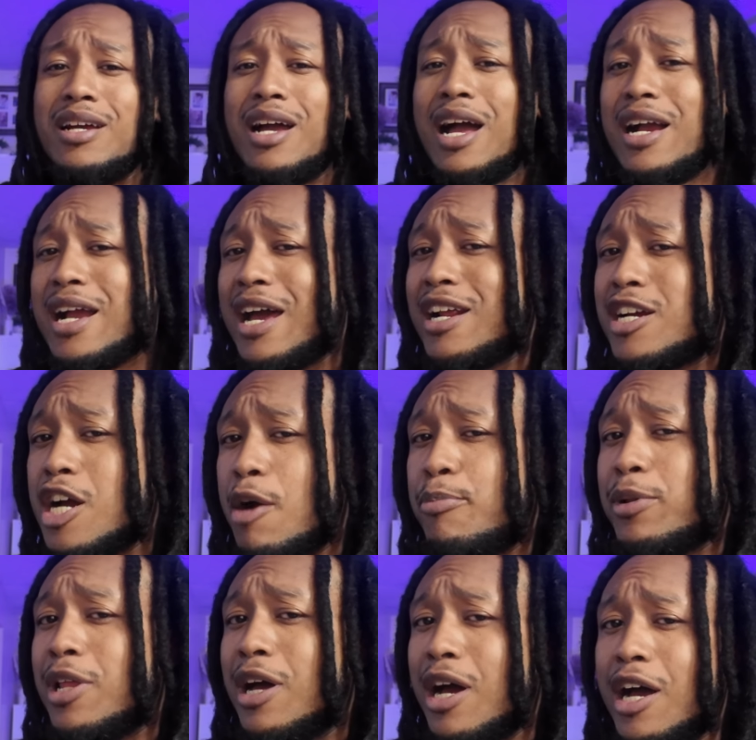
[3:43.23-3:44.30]
I got a
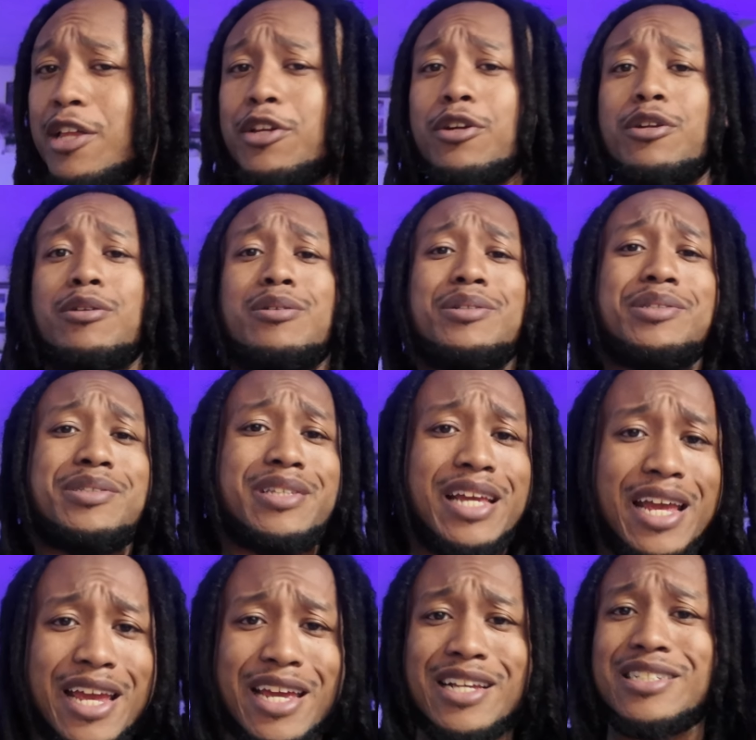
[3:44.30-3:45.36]
couple of other
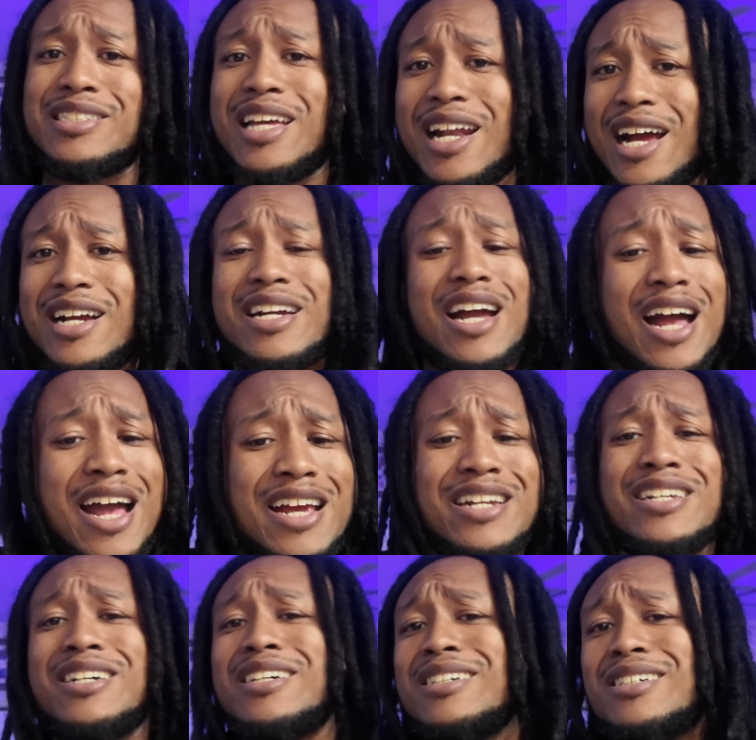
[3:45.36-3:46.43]
things that I kind
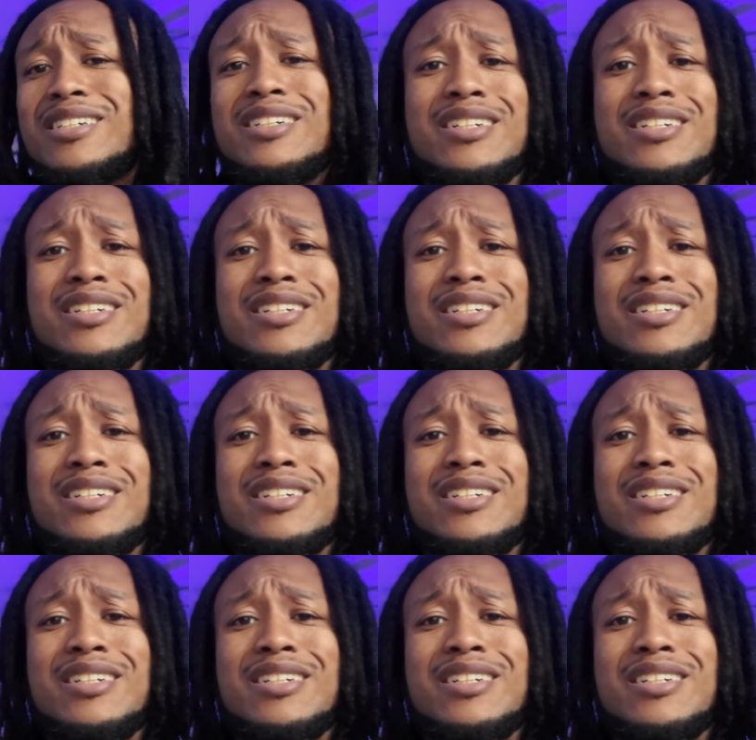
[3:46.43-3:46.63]
of